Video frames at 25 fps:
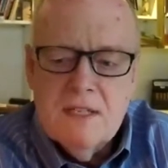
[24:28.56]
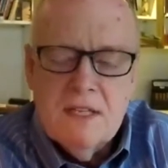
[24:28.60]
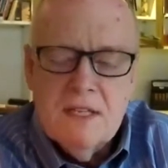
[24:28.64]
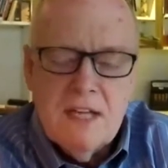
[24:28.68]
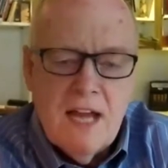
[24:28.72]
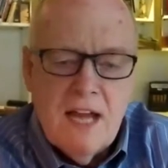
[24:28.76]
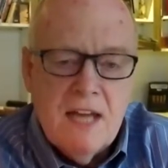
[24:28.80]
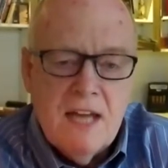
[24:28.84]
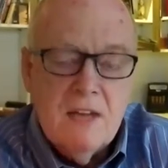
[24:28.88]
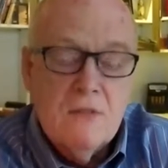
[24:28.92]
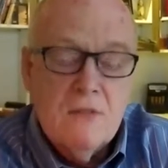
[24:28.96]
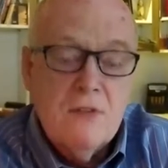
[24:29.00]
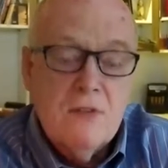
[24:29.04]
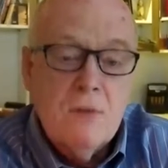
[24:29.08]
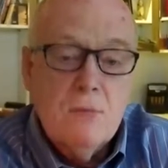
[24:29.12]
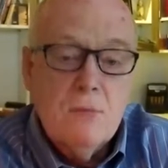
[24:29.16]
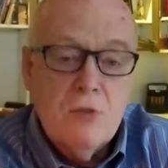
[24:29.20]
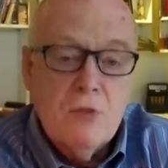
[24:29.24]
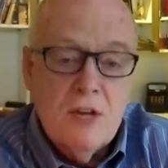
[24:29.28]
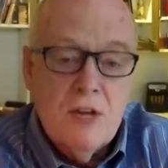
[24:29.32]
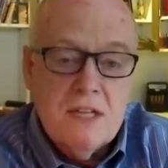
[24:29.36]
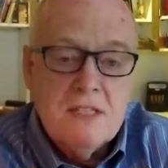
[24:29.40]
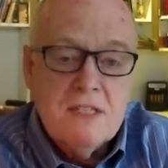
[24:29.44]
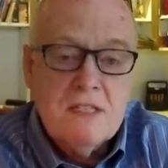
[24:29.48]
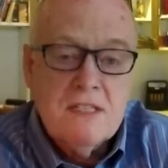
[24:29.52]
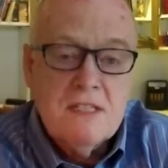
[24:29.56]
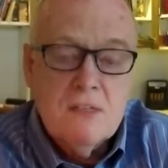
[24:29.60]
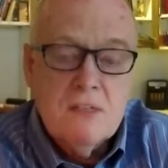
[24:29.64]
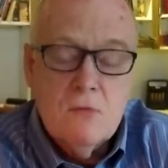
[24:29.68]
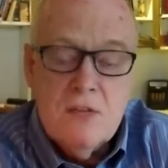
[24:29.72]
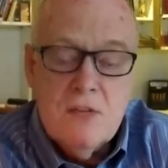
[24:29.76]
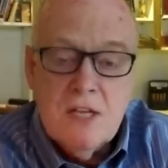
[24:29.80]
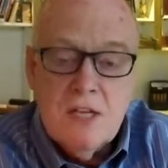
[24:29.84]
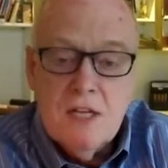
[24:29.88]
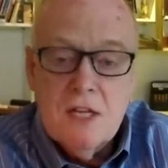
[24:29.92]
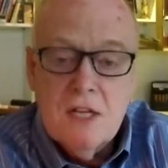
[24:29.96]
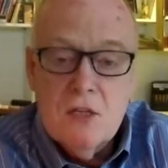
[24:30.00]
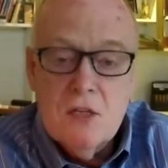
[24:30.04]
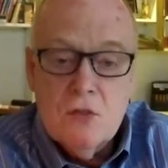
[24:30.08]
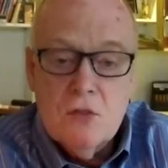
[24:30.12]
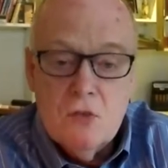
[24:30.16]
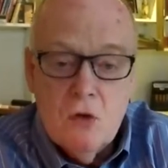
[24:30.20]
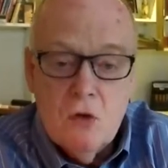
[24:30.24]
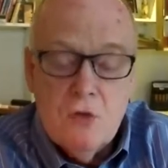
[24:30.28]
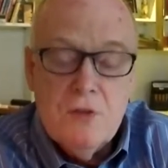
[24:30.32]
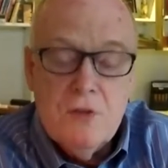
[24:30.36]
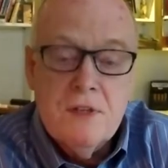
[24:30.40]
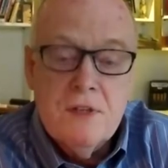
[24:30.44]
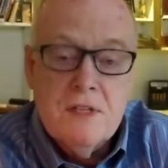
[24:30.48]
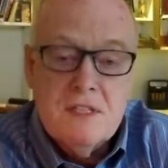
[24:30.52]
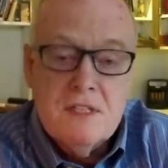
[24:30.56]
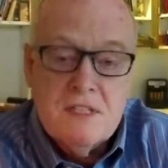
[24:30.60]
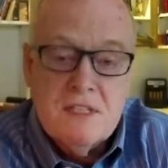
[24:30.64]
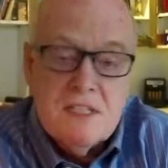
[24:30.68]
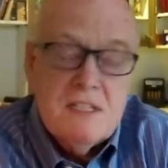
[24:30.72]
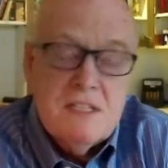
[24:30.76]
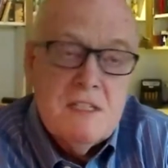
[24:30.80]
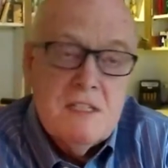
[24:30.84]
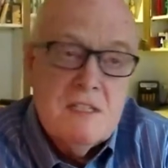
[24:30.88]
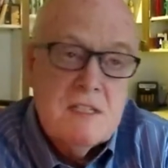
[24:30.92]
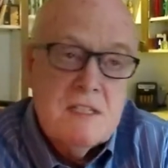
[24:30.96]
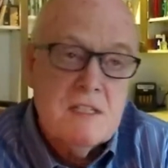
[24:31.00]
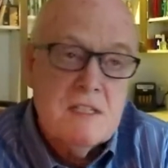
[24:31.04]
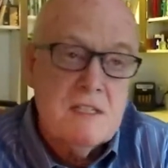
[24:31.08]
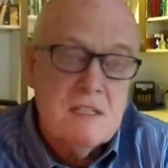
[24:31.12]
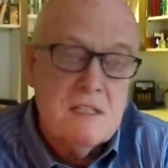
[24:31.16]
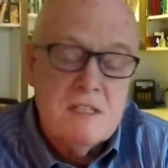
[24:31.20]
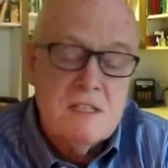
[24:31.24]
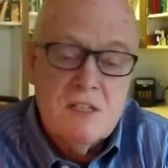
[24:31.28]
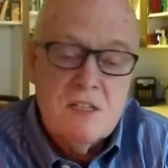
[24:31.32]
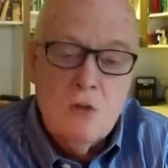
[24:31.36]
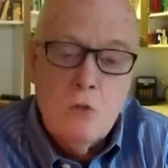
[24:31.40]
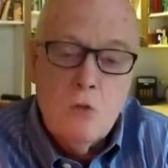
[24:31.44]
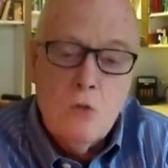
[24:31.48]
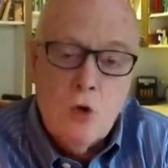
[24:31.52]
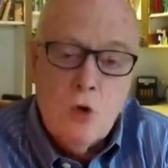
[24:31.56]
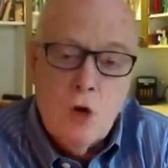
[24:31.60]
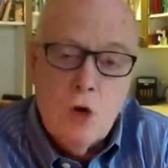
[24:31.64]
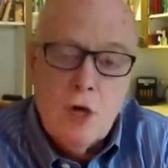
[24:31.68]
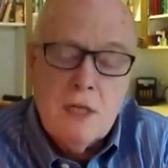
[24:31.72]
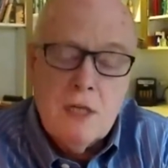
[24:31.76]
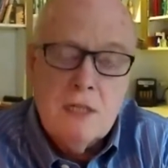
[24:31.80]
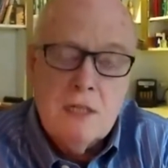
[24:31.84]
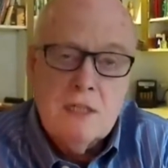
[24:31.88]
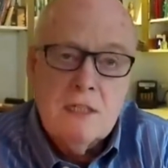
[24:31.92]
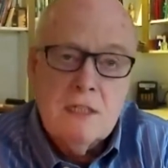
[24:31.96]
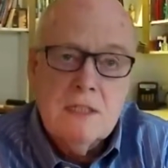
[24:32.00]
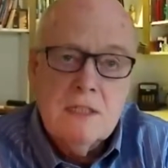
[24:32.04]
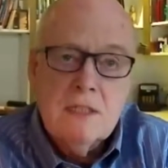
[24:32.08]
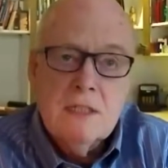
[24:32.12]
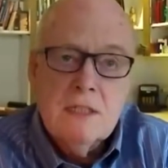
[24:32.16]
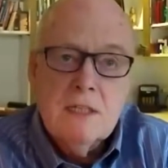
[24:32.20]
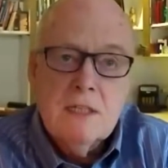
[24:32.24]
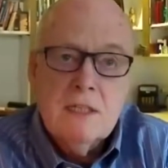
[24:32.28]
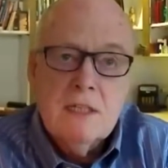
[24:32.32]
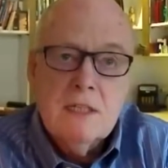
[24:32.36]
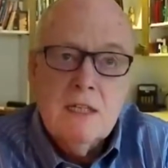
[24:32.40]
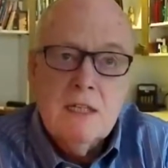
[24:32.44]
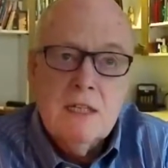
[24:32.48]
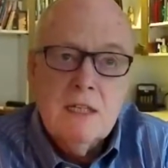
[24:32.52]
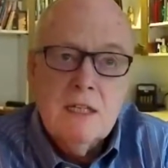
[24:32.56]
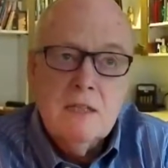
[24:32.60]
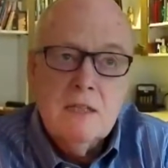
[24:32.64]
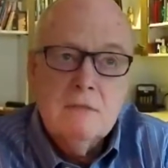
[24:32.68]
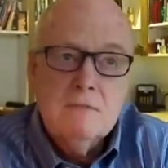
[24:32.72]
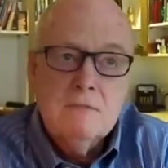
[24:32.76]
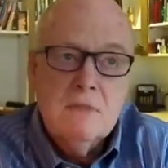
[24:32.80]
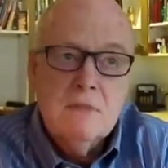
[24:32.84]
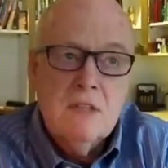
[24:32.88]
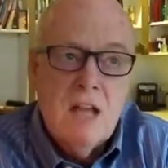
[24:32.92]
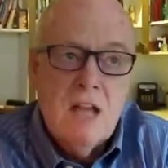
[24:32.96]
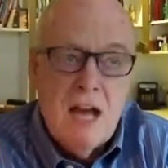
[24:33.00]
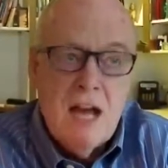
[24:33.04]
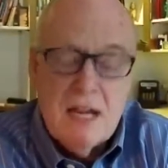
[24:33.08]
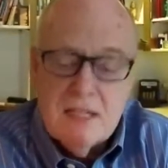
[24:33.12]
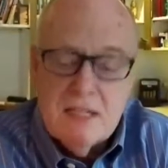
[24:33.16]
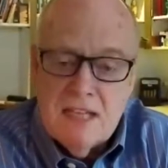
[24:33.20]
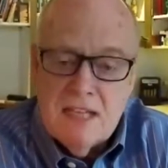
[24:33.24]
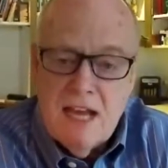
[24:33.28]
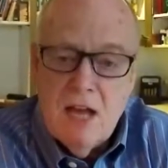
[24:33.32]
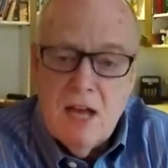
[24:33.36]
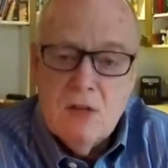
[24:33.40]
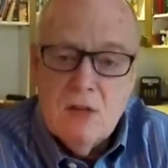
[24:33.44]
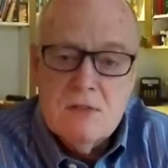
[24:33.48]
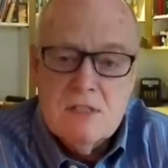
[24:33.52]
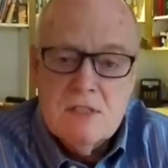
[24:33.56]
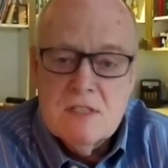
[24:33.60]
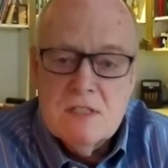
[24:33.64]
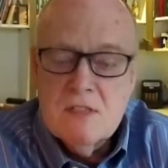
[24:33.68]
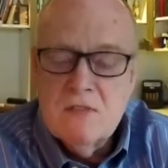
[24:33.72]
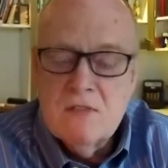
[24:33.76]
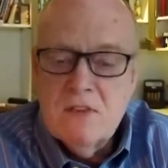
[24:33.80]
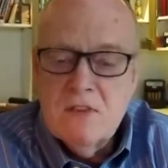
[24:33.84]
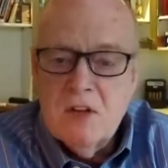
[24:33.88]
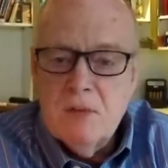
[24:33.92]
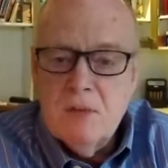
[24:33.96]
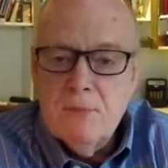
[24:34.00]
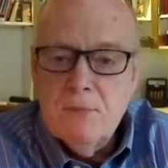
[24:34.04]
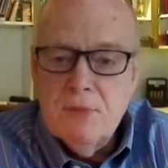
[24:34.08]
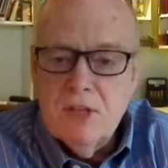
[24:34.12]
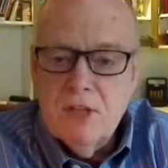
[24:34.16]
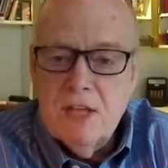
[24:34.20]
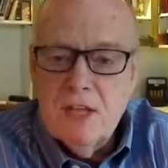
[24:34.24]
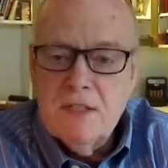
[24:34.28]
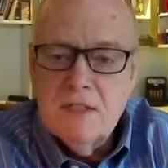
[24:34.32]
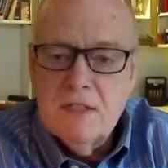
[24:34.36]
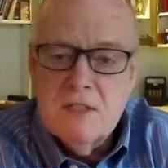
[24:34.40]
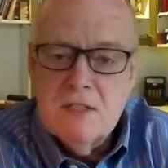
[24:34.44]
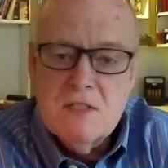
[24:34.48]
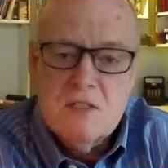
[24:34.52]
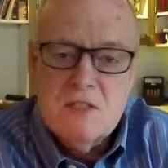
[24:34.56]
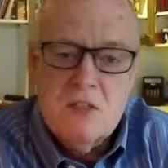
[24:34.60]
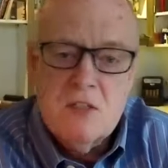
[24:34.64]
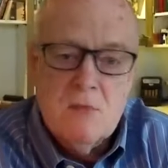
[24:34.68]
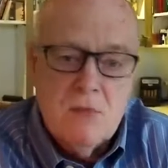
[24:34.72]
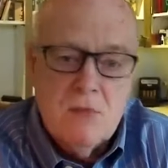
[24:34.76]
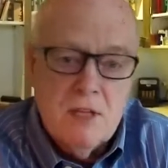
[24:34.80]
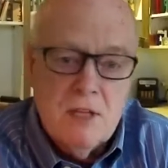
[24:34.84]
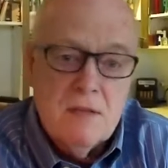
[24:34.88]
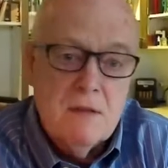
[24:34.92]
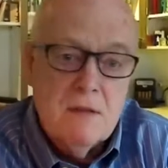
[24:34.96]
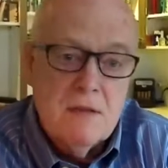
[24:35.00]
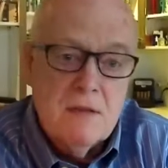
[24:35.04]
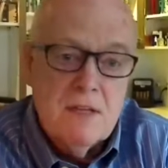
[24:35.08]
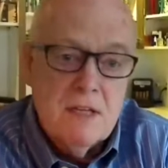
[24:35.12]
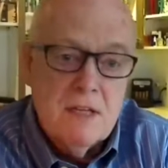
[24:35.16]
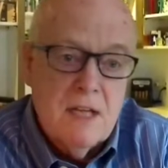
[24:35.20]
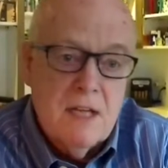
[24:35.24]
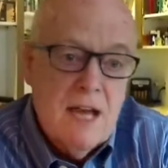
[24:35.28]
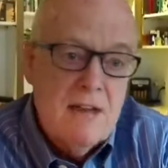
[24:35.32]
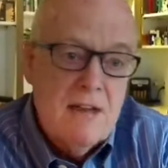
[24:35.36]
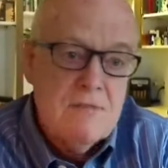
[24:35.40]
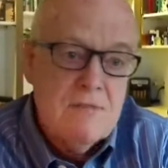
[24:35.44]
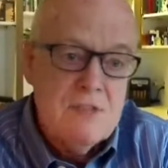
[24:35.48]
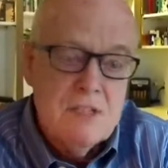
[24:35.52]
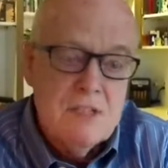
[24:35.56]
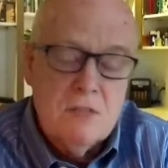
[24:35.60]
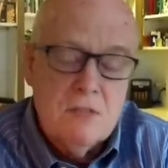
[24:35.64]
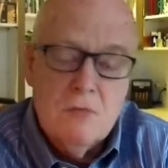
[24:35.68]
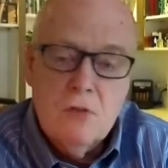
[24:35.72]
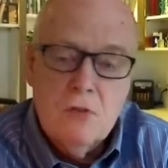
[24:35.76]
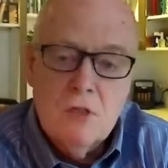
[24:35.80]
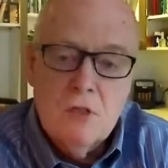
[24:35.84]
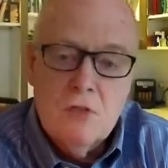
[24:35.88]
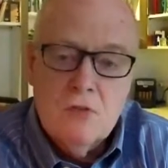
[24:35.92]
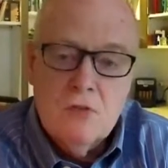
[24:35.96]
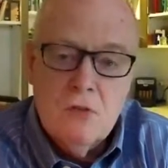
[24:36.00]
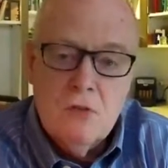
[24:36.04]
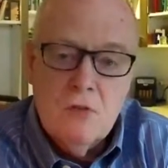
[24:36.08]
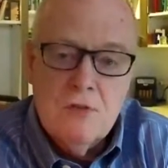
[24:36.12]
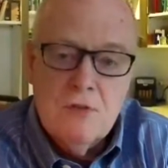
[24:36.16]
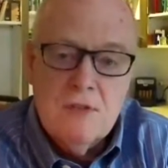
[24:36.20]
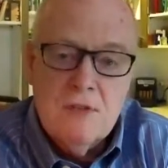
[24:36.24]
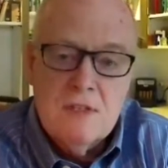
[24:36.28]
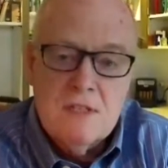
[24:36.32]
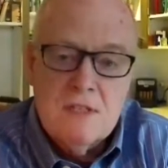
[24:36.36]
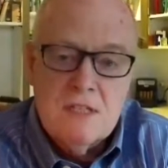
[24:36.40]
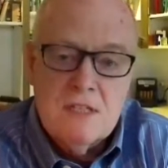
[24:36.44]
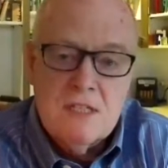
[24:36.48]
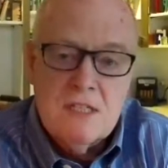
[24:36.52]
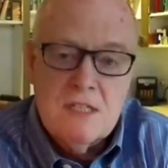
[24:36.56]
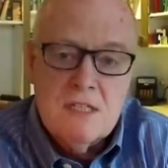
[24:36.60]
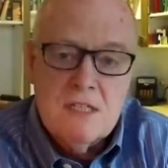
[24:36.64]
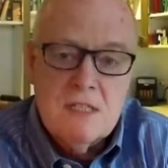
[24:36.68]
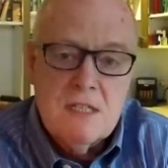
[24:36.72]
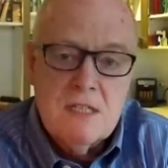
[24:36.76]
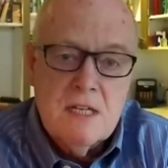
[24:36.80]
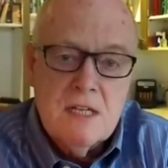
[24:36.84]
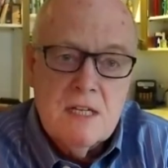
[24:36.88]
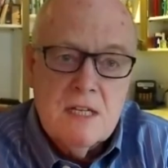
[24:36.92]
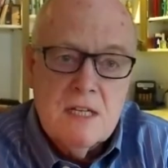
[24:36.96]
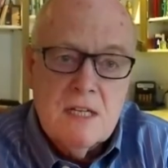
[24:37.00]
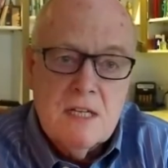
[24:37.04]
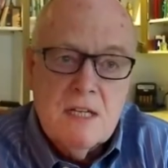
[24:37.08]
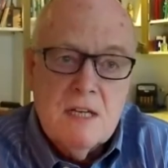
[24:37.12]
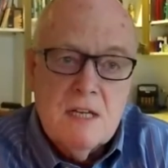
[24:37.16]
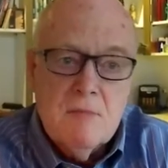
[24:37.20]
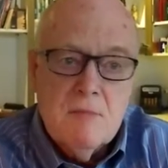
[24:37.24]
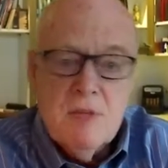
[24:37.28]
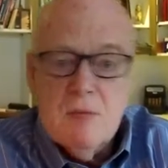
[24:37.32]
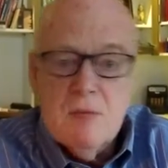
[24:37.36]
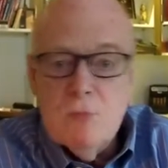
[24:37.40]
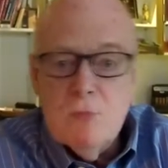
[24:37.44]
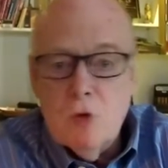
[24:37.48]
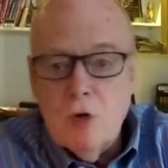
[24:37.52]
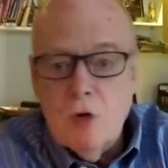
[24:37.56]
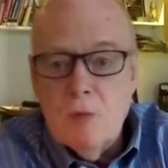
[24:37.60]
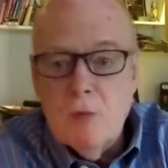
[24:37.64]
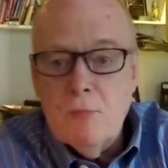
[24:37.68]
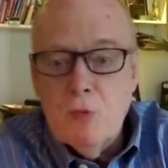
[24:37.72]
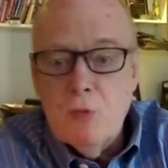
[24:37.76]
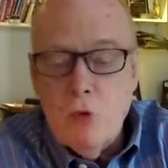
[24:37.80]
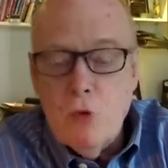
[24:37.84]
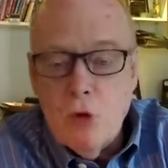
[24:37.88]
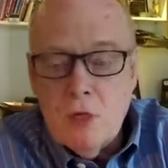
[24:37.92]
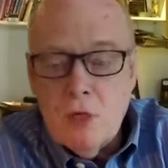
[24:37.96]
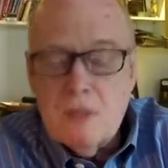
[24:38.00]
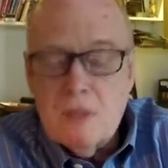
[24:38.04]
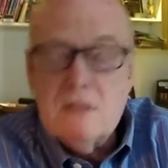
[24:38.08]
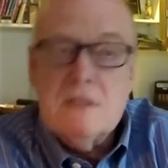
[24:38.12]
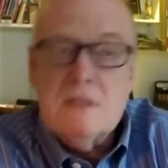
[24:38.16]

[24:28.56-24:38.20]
of embrace that we can control the disease and still work. Lockdowns is a very blunt instrument that obviously will control the disease. But more important,